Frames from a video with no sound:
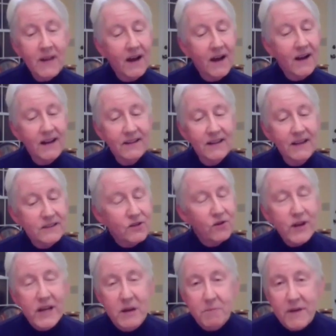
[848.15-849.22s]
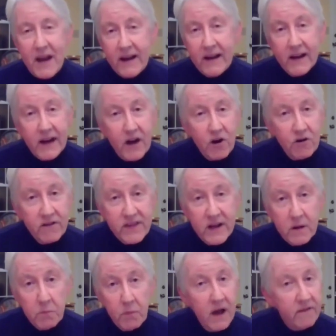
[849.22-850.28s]
So keep taking care of
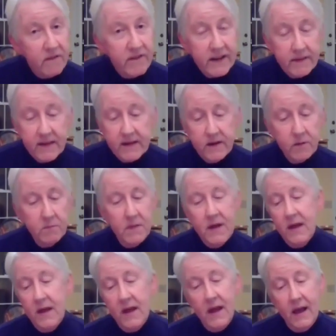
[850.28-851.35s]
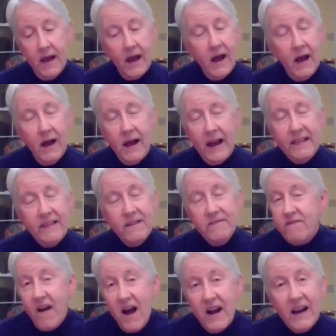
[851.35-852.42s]
them, loving them. And then
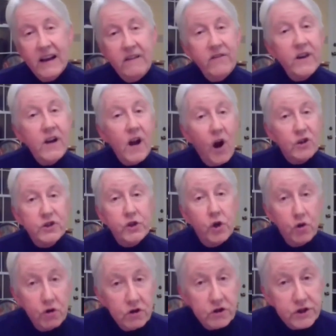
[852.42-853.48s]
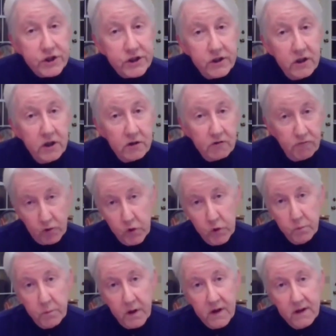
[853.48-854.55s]
finally, even our church
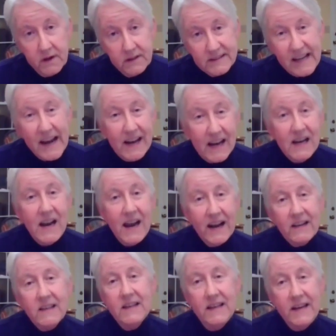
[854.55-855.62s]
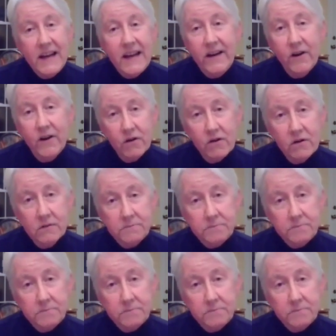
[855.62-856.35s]
group, stay connected here.